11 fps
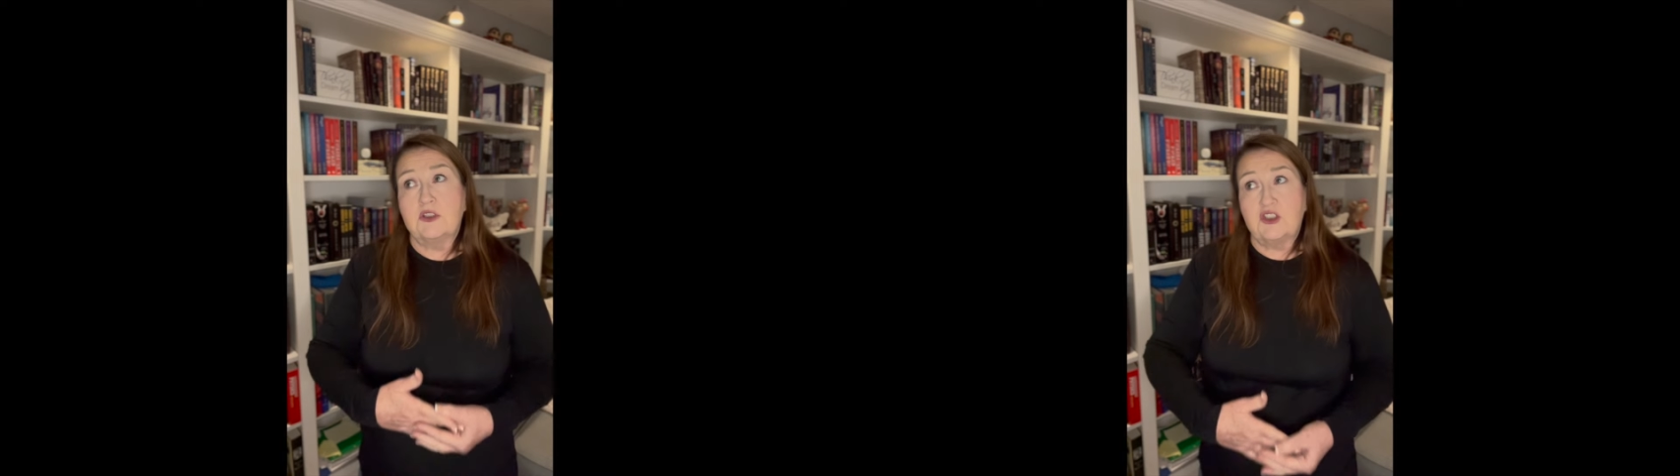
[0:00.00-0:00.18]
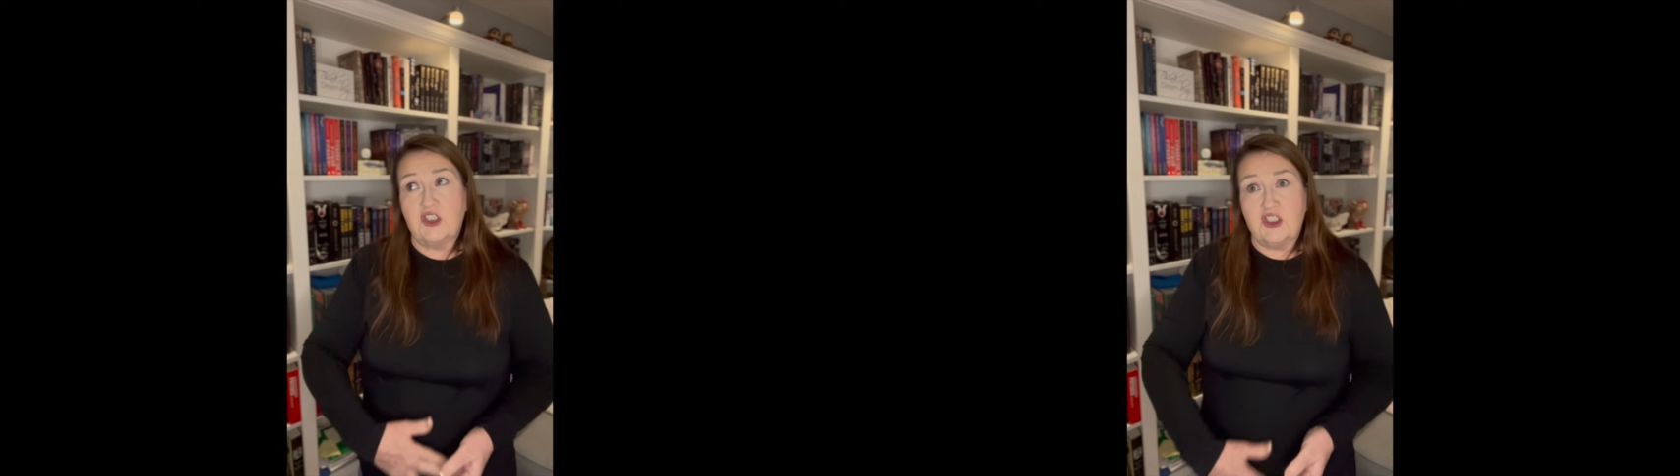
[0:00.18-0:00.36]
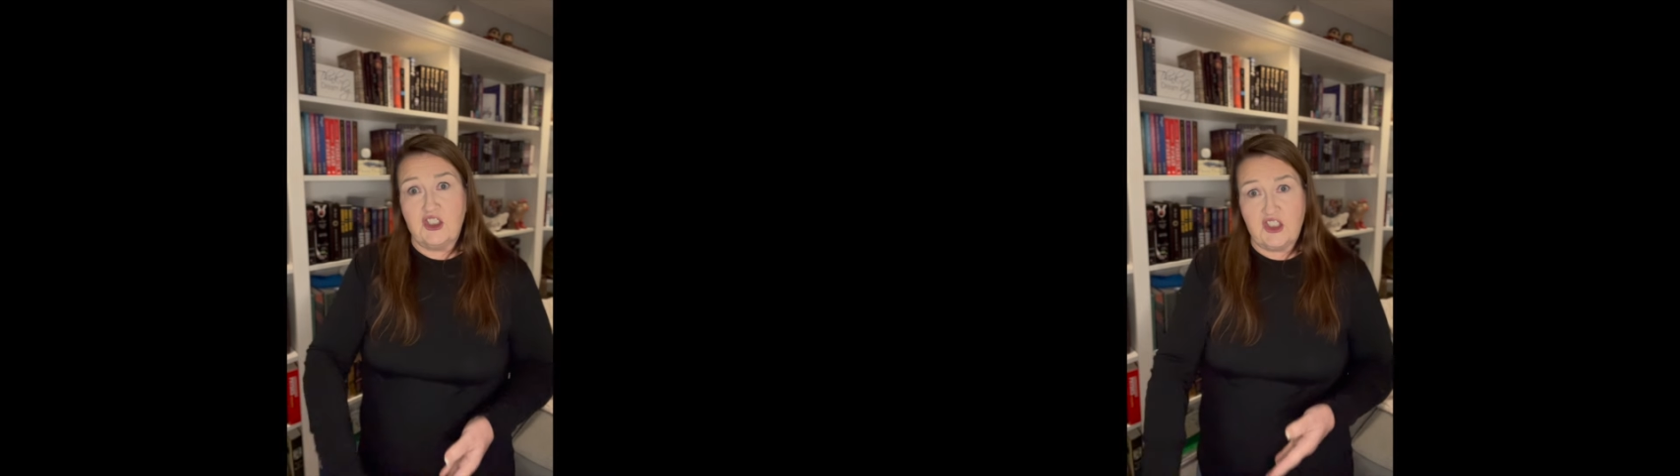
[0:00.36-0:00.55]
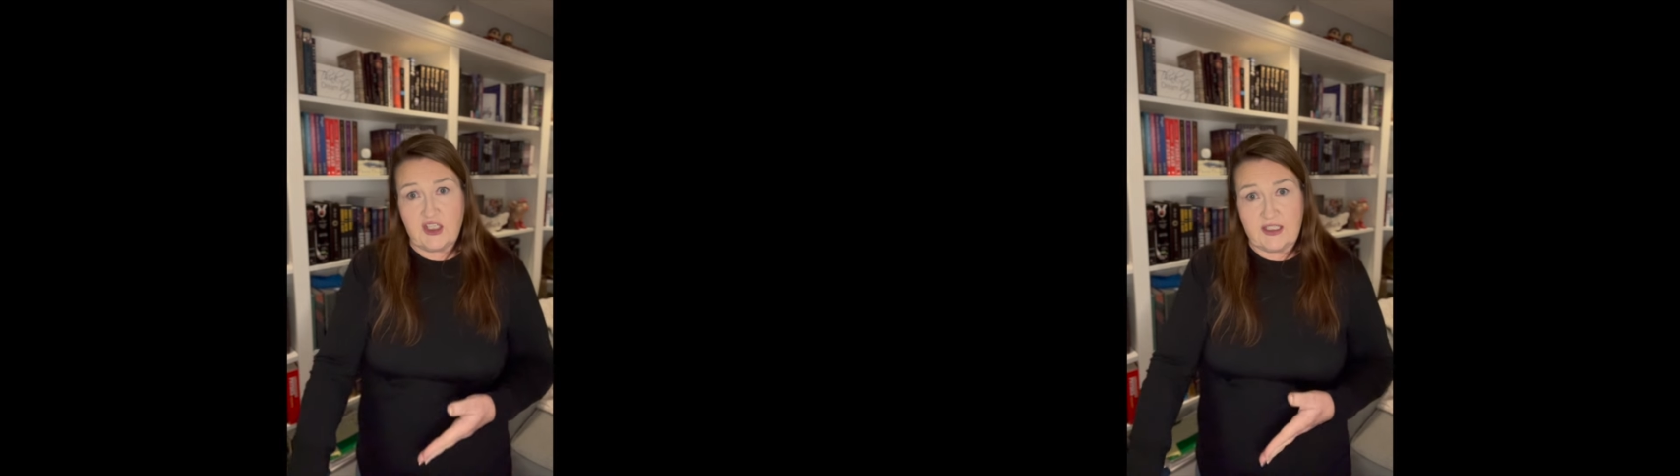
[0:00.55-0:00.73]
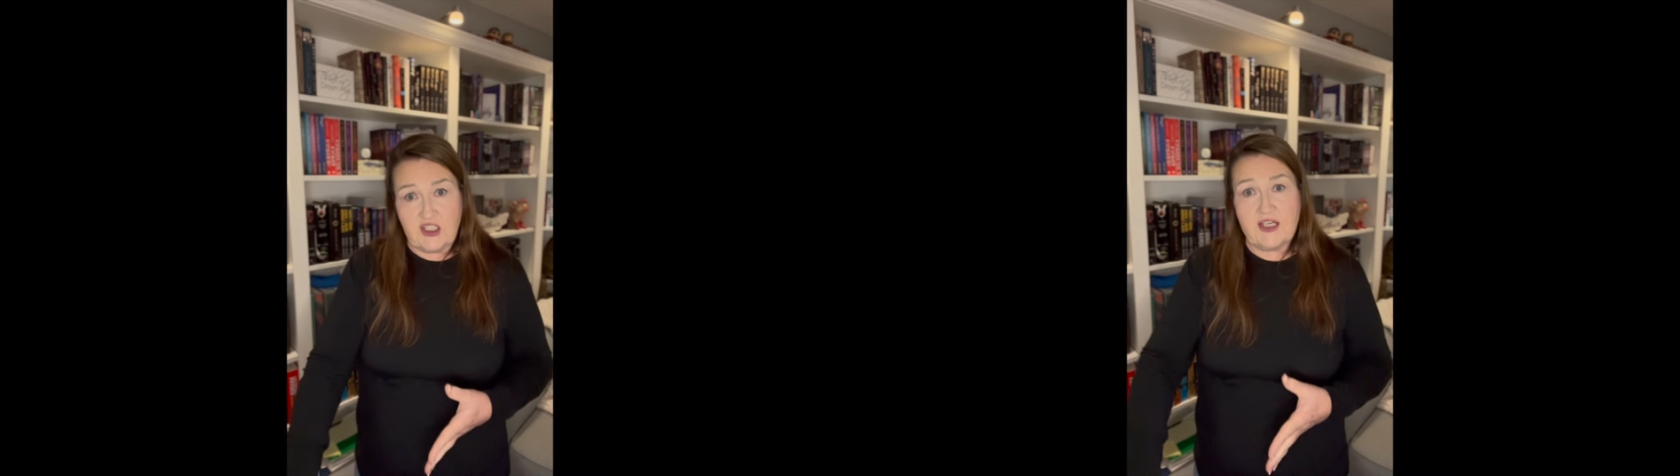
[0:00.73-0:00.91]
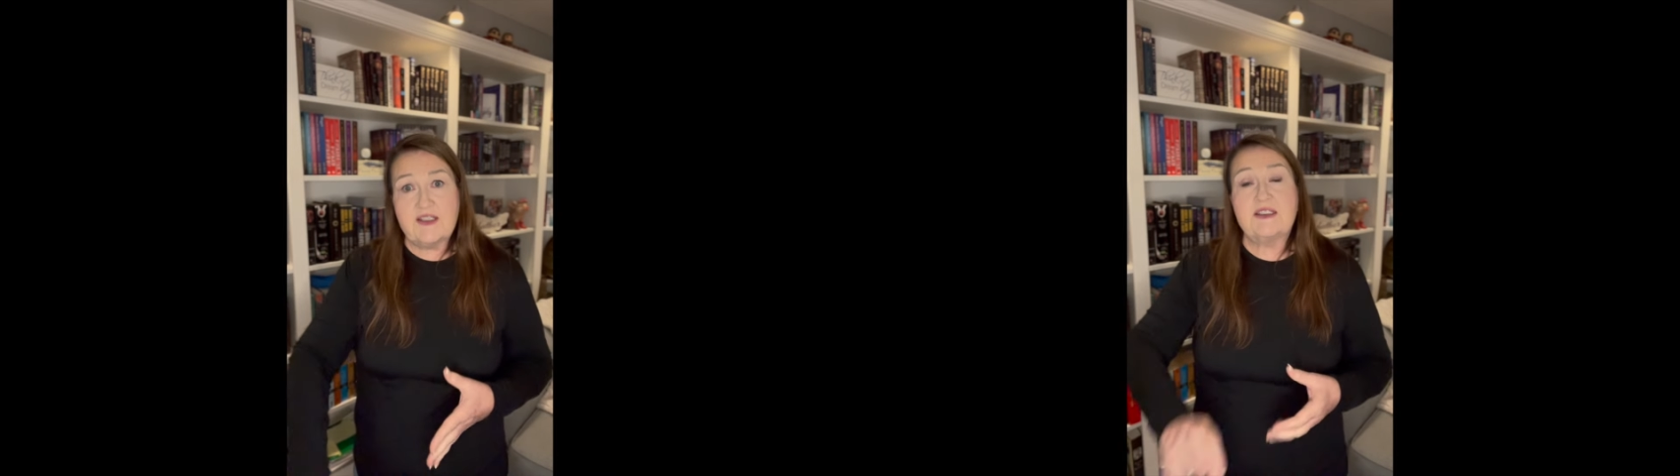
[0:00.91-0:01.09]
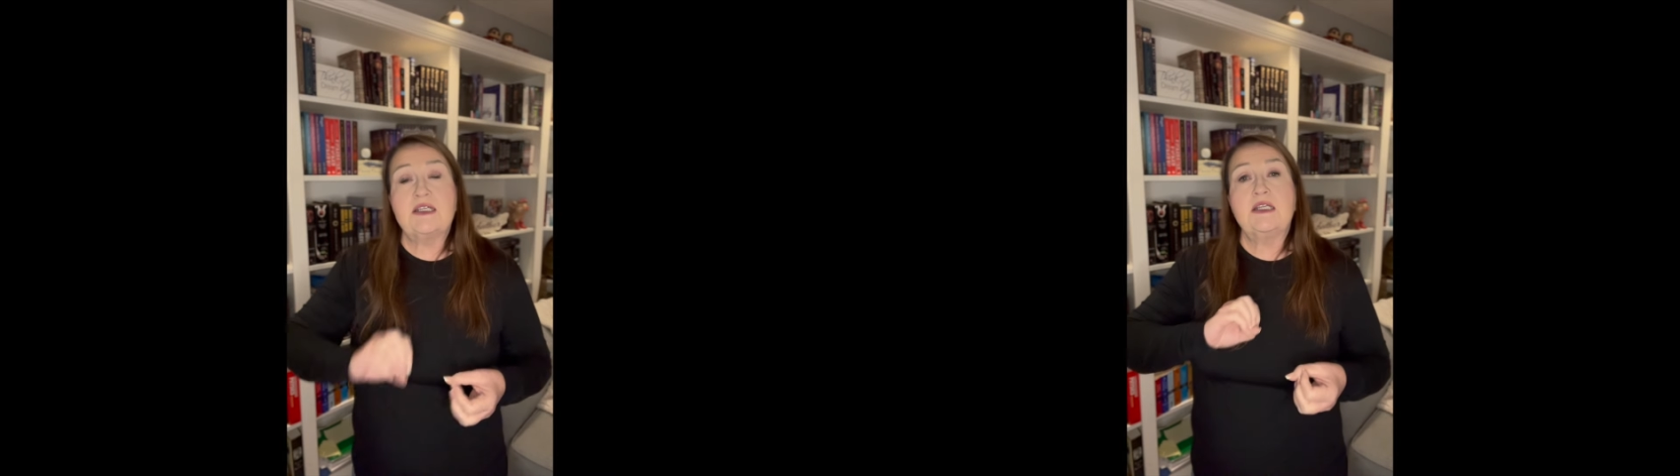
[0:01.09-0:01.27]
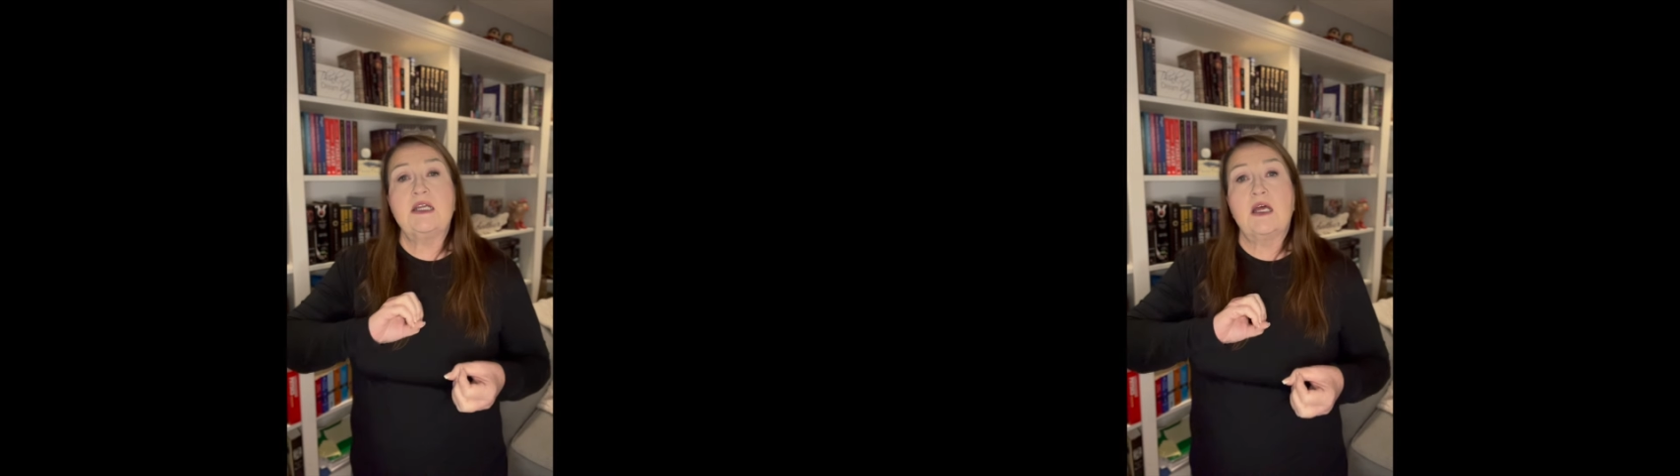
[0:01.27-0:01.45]

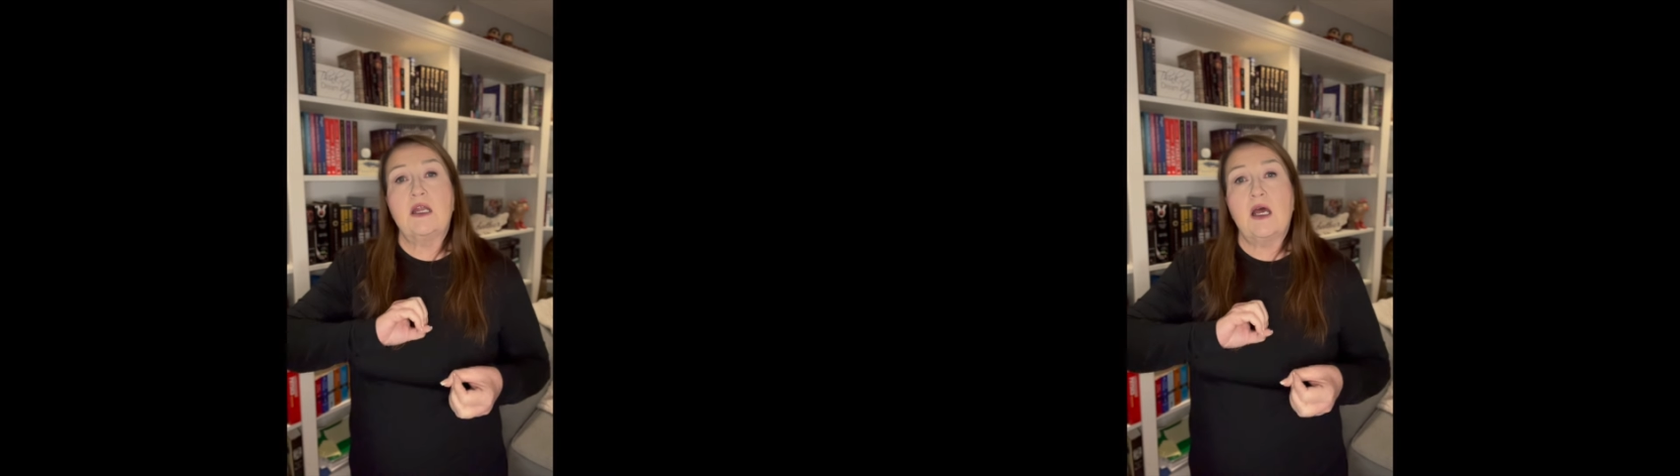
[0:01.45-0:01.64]
suggested